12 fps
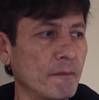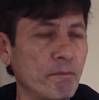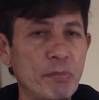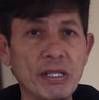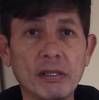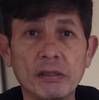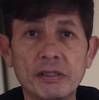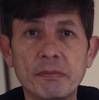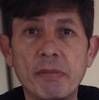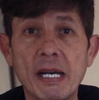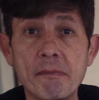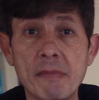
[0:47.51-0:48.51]
built
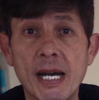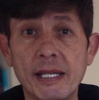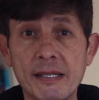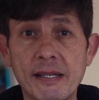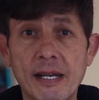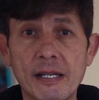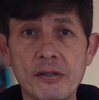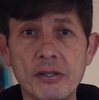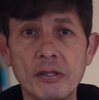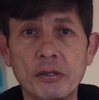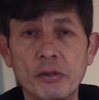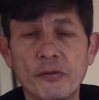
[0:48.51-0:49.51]
by Mike
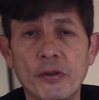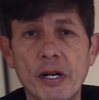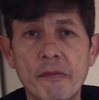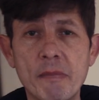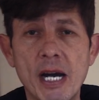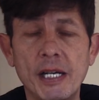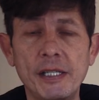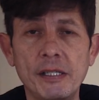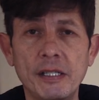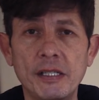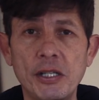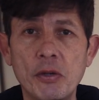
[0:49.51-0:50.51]
Salso, a good friend of mine
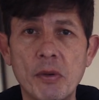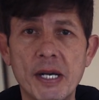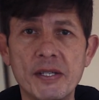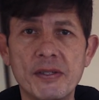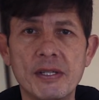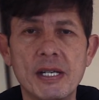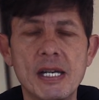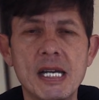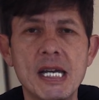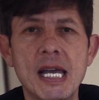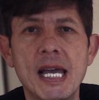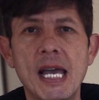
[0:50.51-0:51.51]
in the U.S.
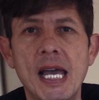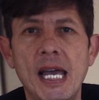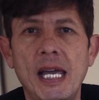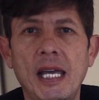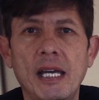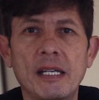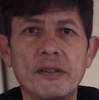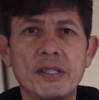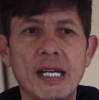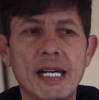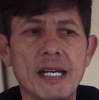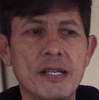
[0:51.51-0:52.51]
And
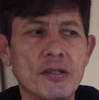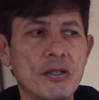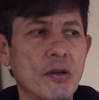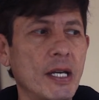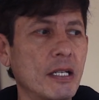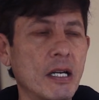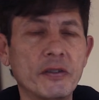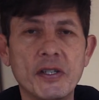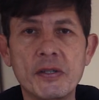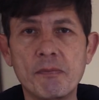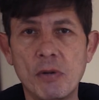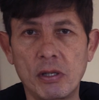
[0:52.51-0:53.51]
so I got
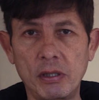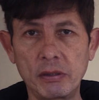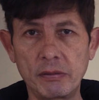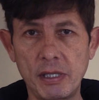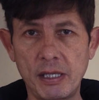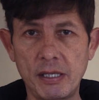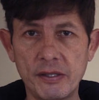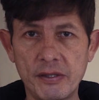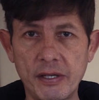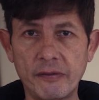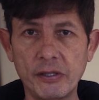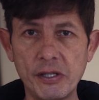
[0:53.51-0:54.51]
this model
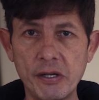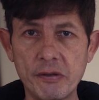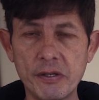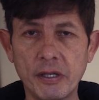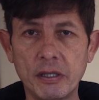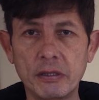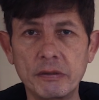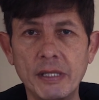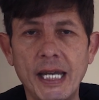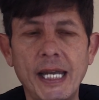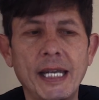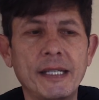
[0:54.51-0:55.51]
several years ago,
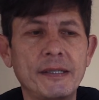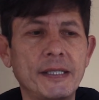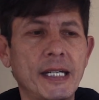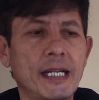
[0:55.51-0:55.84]
and